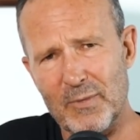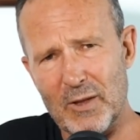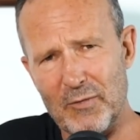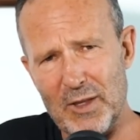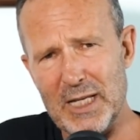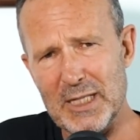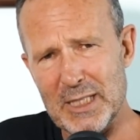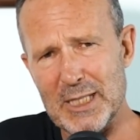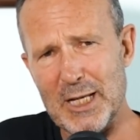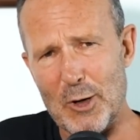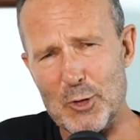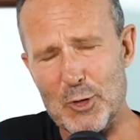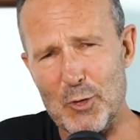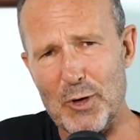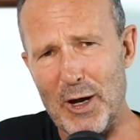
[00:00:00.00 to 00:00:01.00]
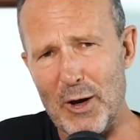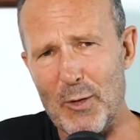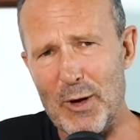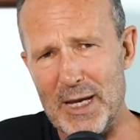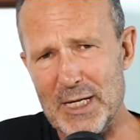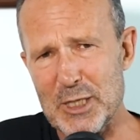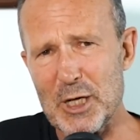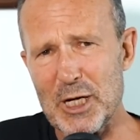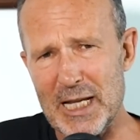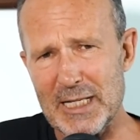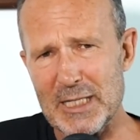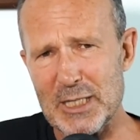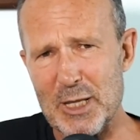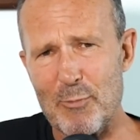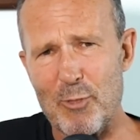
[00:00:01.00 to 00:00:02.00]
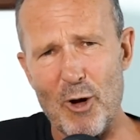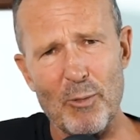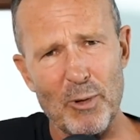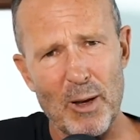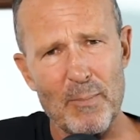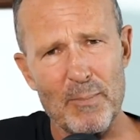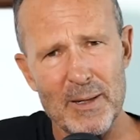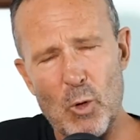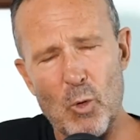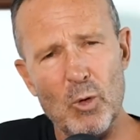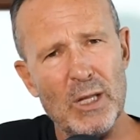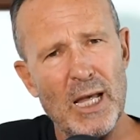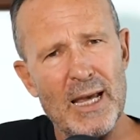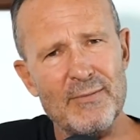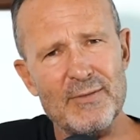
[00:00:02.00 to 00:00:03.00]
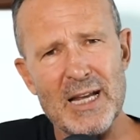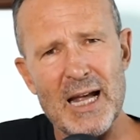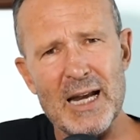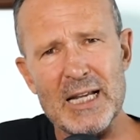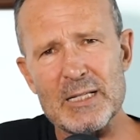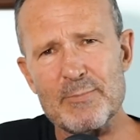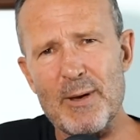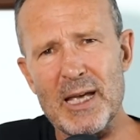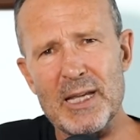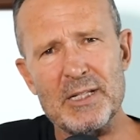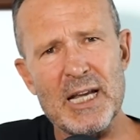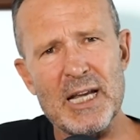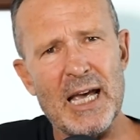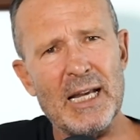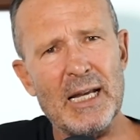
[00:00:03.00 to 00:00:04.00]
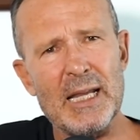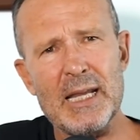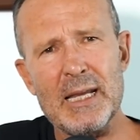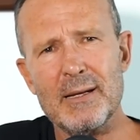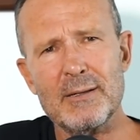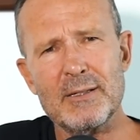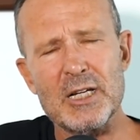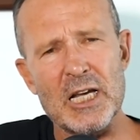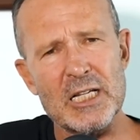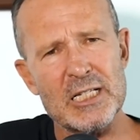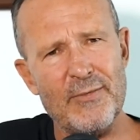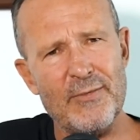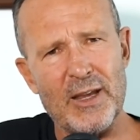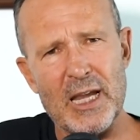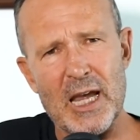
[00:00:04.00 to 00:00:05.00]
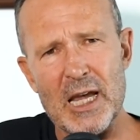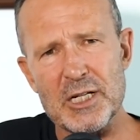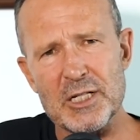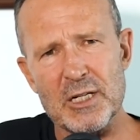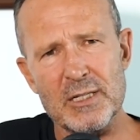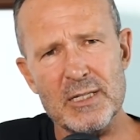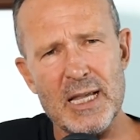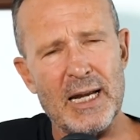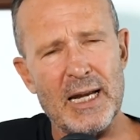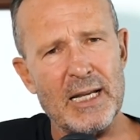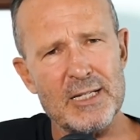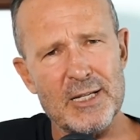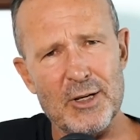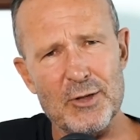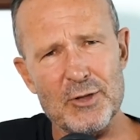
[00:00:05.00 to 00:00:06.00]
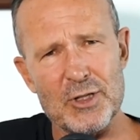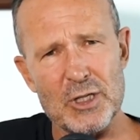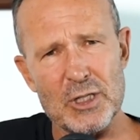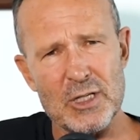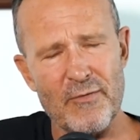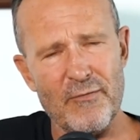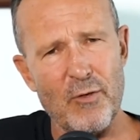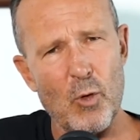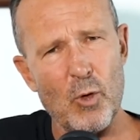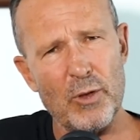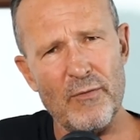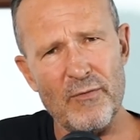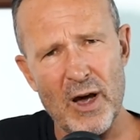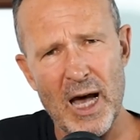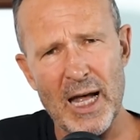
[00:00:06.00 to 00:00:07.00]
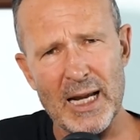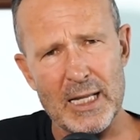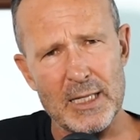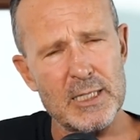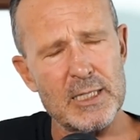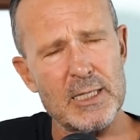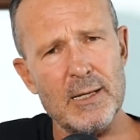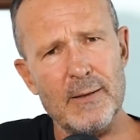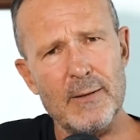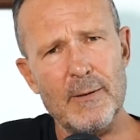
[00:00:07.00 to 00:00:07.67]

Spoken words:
This social cohesion is the problem. All they have done is made daily justifications and excuses for the violence.